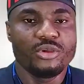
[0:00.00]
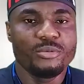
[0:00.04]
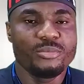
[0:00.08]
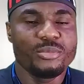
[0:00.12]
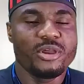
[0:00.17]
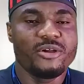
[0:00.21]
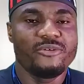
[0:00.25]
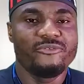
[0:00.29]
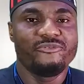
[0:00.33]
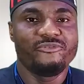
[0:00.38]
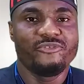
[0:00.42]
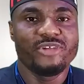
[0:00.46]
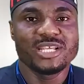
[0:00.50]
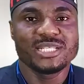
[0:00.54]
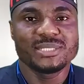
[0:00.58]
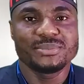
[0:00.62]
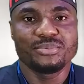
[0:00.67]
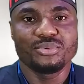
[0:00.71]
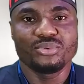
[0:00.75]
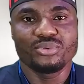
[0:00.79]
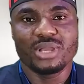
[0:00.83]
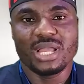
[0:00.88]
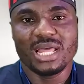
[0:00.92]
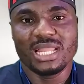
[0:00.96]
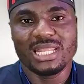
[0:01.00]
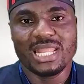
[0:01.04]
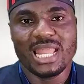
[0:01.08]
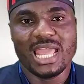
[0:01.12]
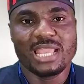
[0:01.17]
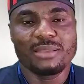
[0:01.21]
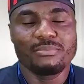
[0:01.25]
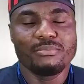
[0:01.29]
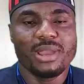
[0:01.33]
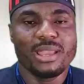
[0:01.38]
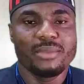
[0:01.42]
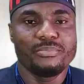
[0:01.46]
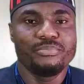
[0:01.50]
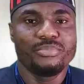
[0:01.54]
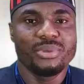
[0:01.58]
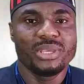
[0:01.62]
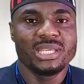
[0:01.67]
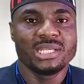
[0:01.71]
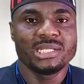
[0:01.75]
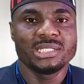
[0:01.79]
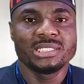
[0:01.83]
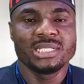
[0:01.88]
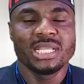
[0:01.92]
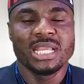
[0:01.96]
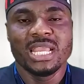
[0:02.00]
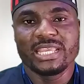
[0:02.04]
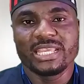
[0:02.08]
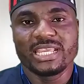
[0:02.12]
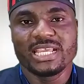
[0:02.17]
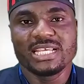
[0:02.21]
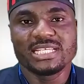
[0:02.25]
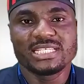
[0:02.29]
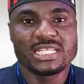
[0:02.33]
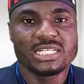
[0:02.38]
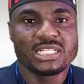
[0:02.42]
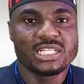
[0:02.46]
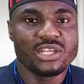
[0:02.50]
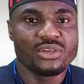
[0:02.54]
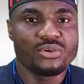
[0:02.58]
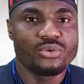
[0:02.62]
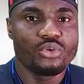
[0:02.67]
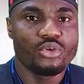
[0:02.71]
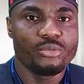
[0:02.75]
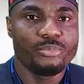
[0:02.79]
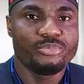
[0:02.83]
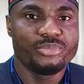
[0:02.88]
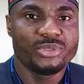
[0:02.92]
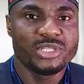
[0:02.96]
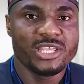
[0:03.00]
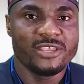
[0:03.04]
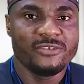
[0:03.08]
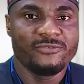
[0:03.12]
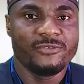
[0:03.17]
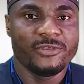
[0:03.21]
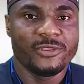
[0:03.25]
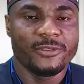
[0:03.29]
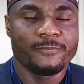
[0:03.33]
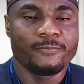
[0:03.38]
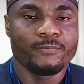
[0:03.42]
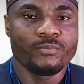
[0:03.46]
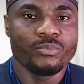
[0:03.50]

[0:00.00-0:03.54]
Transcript: me on Facebook and like my page, Kaycity Group TV.